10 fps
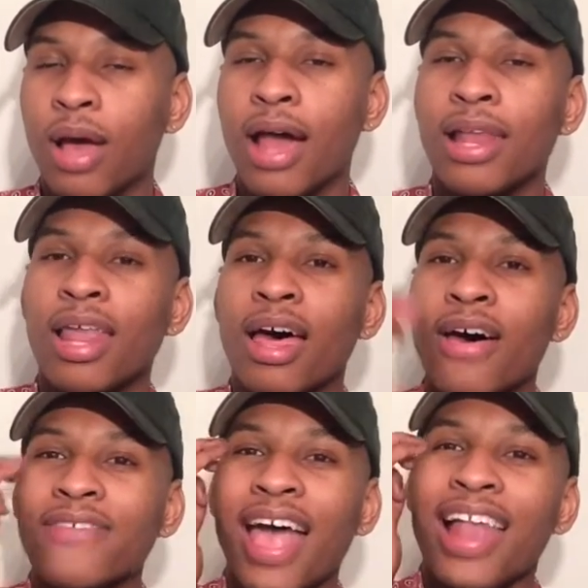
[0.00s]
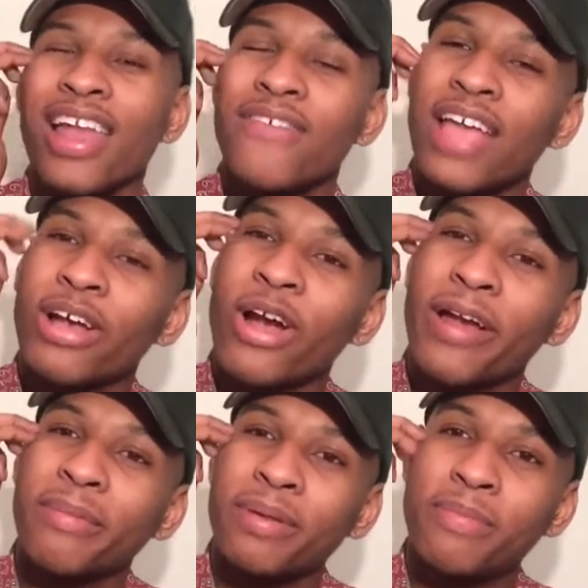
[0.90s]
I loved how
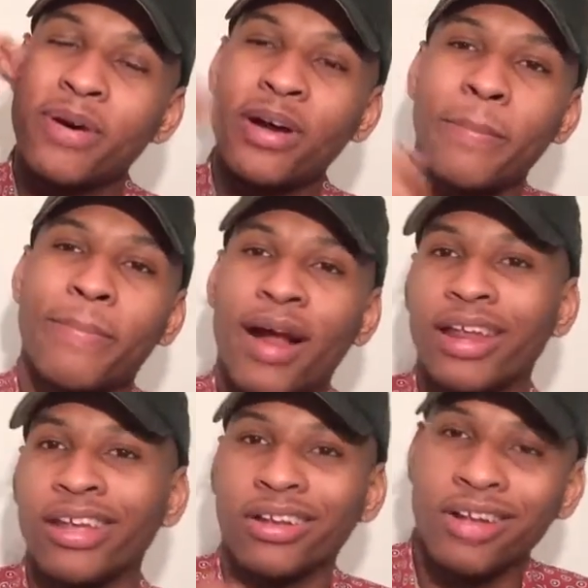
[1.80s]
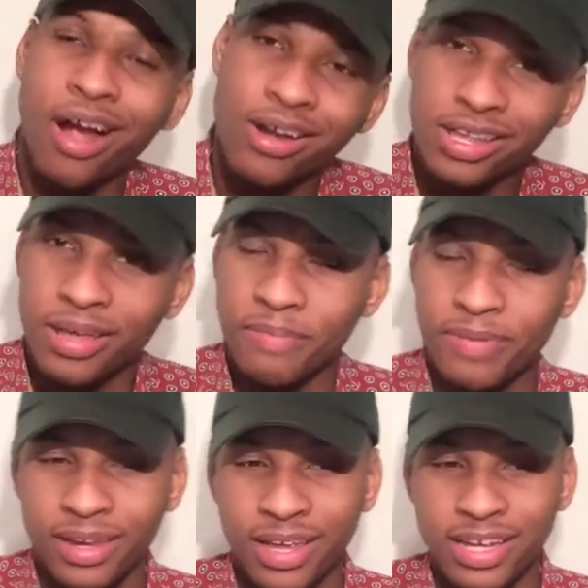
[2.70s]
Cardi B put her body or Cardi up in there,